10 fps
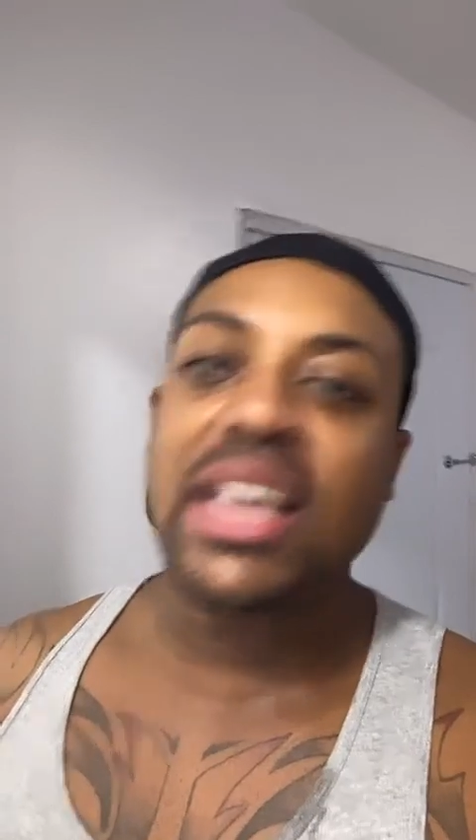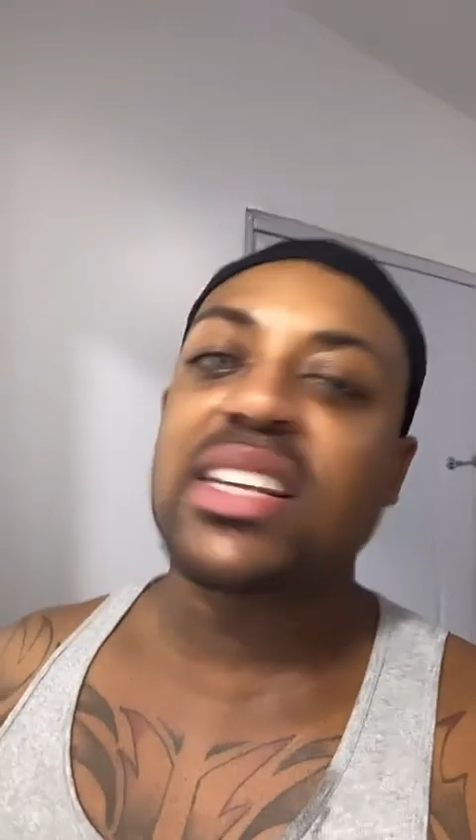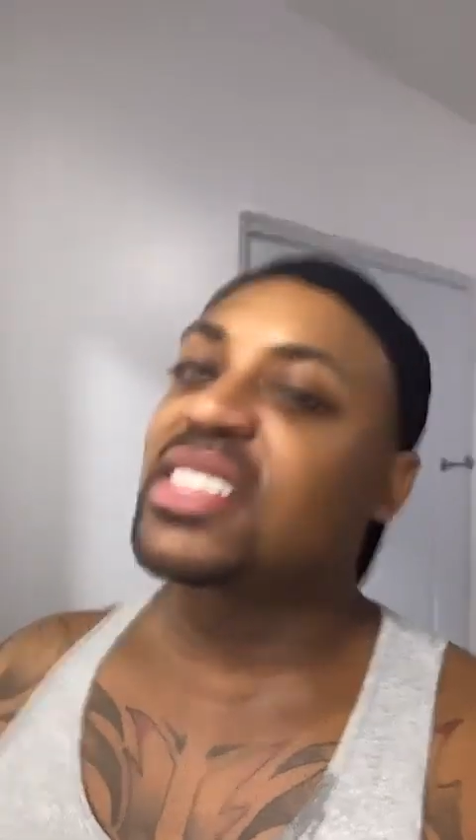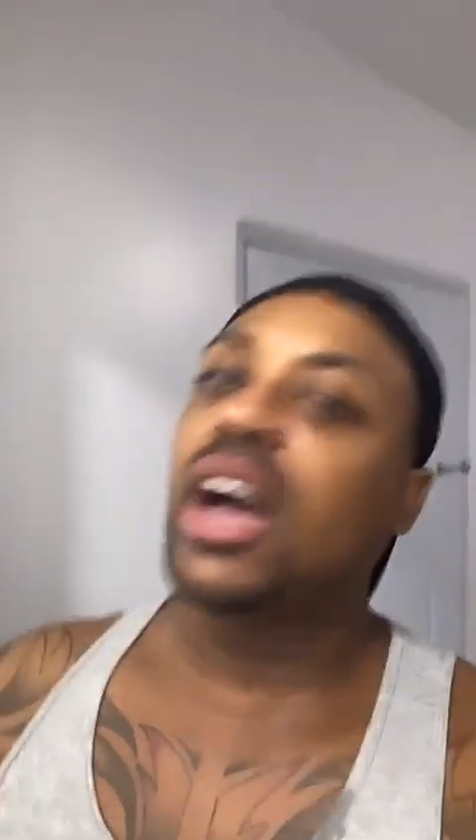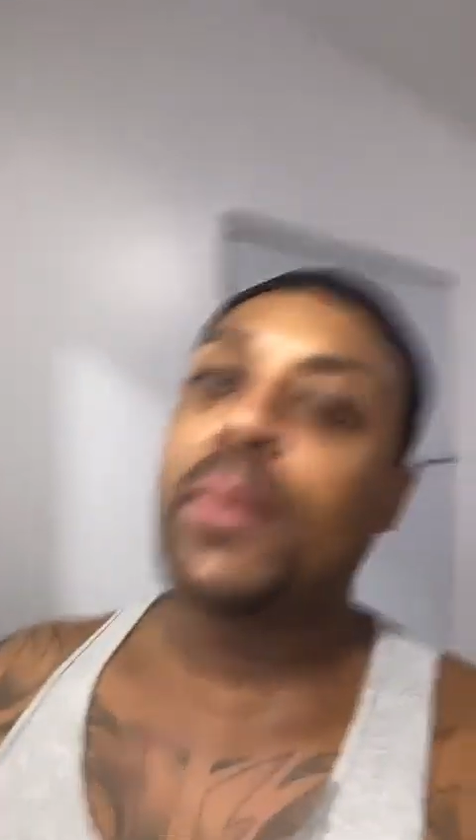
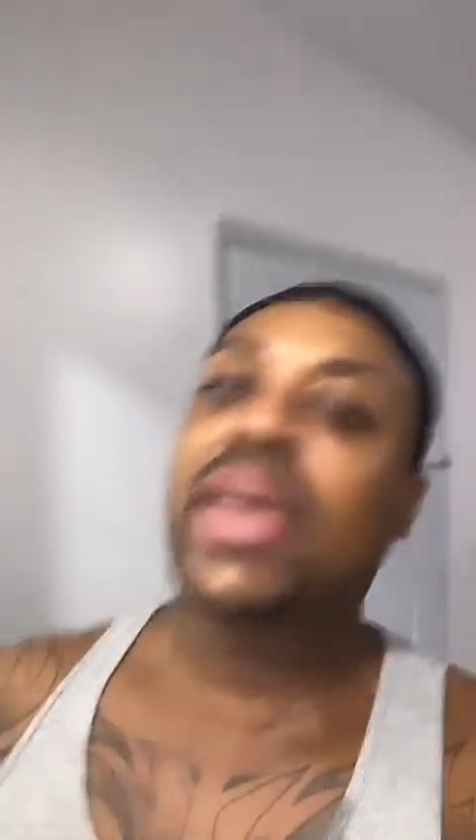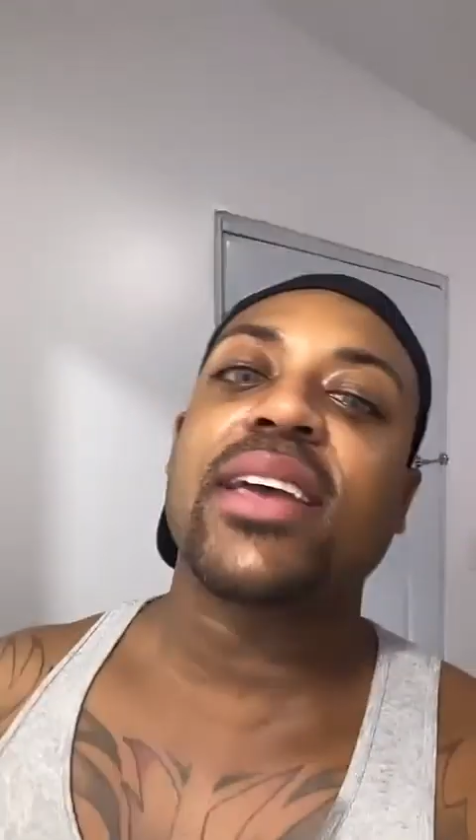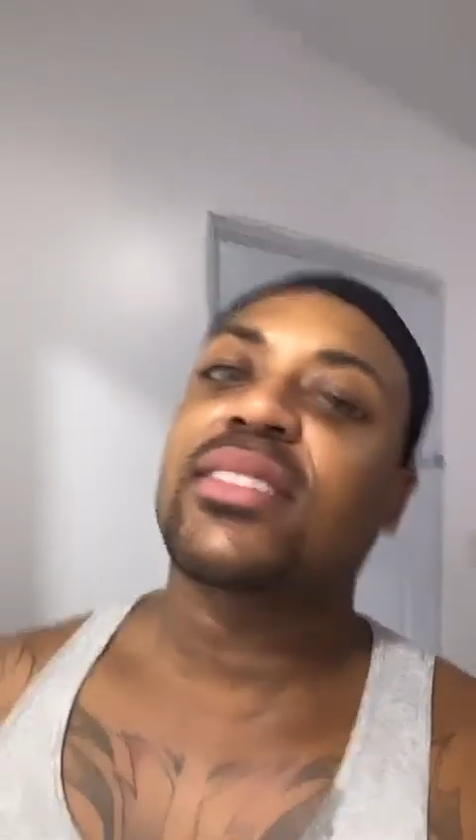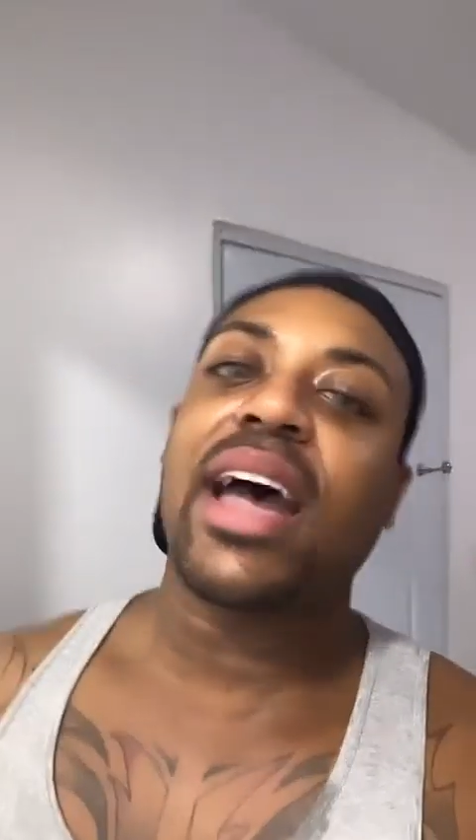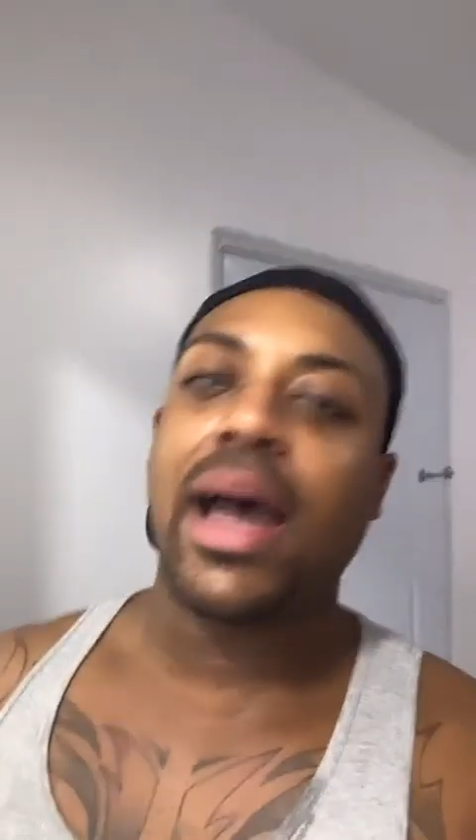He's now
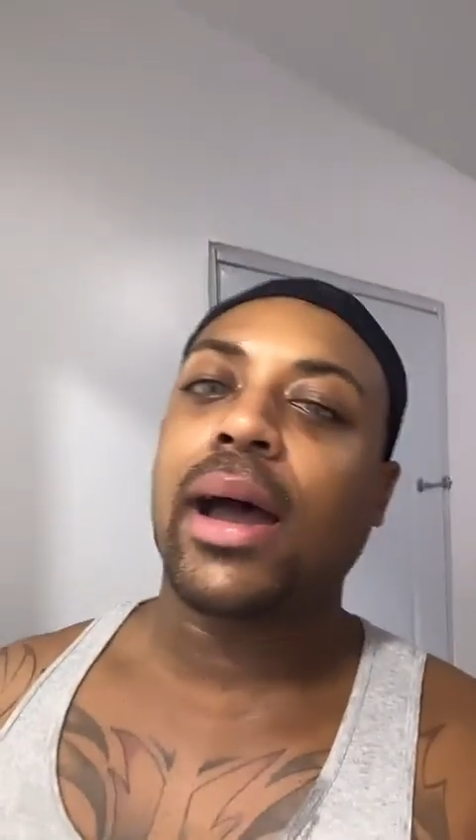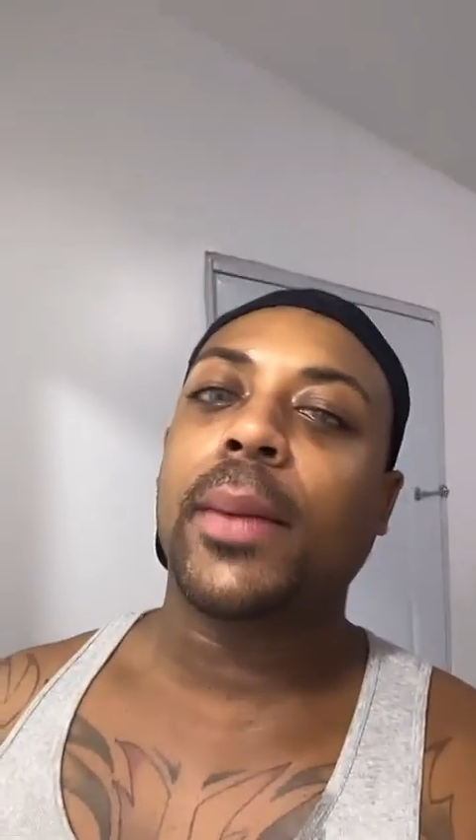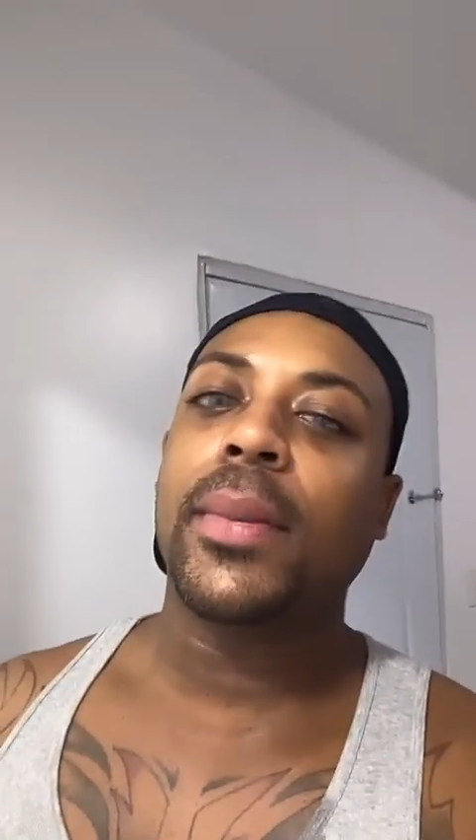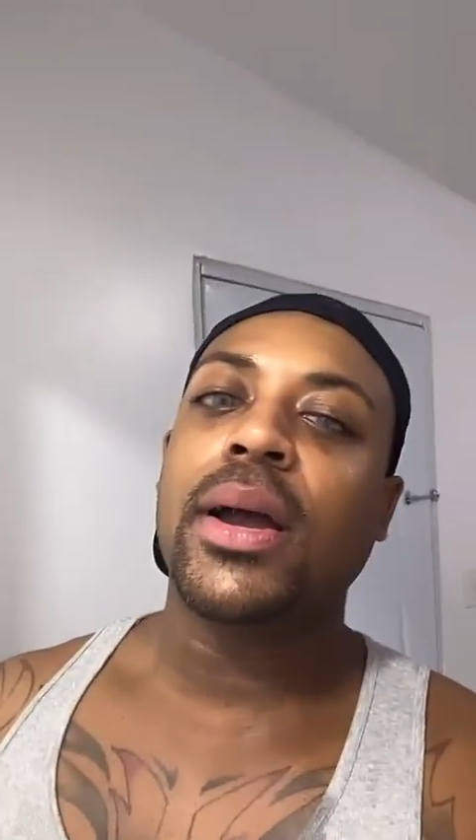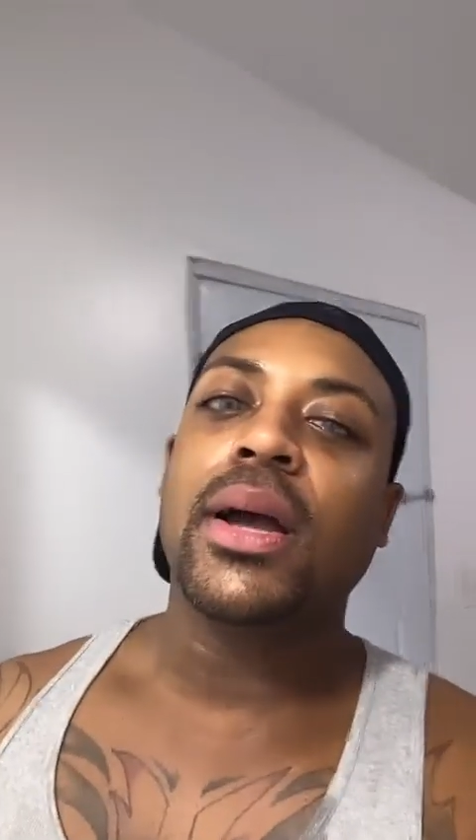making
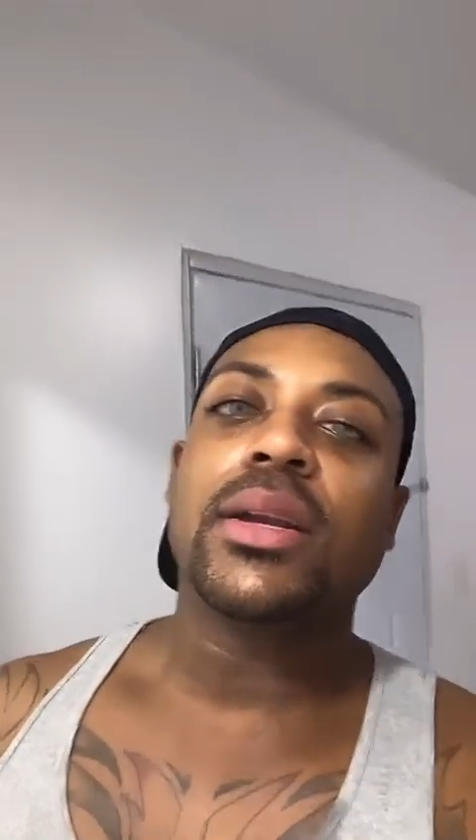time